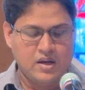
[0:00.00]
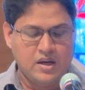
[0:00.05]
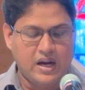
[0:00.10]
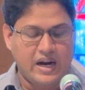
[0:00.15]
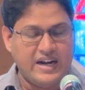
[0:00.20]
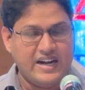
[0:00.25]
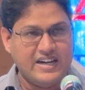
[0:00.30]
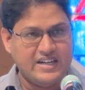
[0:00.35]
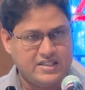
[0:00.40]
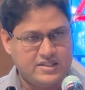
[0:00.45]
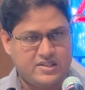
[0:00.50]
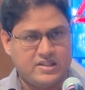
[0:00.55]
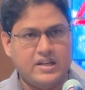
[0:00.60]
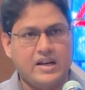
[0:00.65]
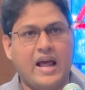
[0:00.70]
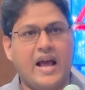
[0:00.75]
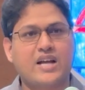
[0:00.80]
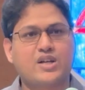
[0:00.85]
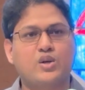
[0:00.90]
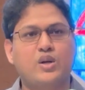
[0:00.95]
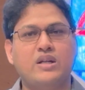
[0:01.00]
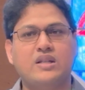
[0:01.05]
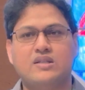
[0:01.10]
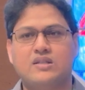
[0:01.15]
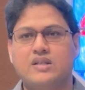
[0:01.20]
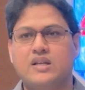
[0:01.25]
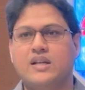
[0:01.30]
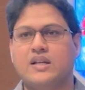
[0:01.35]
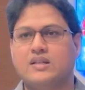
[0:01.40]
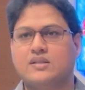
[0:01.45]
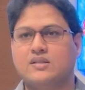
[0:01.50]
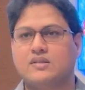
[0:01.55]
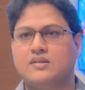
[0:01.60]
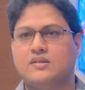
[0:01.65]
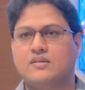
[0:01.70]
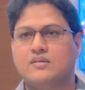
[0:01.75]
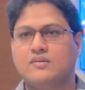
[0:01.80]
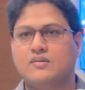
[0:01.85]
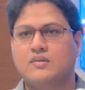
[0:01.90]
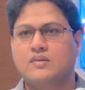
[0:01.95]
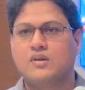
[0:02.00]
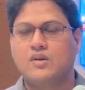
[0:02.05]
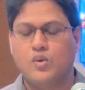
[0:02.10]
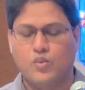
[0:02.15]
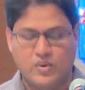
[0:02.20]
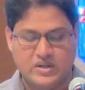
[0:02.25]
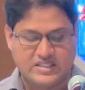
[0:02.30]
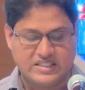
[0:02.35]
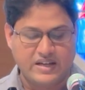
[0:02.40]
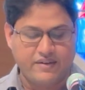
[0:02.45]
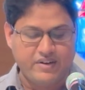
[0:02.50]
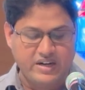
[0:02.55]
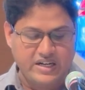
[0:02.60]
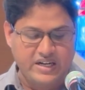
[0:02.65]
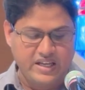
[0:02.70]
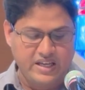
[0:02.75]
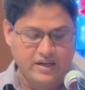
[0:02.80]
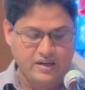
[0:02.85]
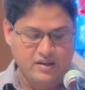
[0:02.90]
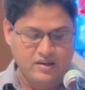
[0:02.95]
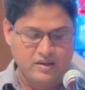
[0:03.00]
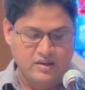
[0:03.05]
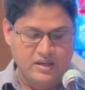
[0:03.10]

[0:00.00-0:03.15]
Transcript: And it is actually in series. Verse 17,